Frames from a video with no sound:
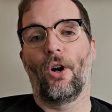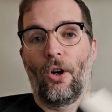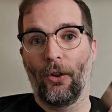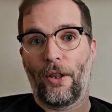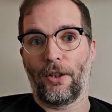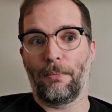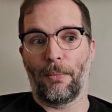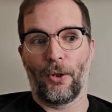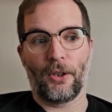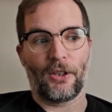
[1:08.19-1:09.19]
on this
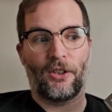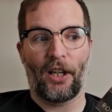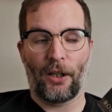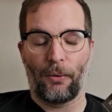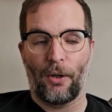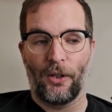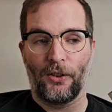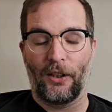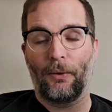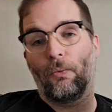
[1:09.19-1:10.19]
book, The Shadow
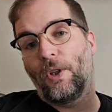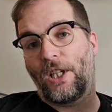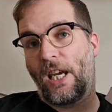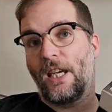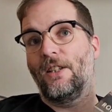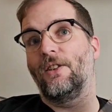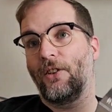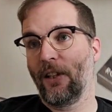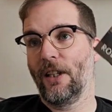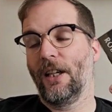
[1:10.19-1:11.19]
Rising, which is,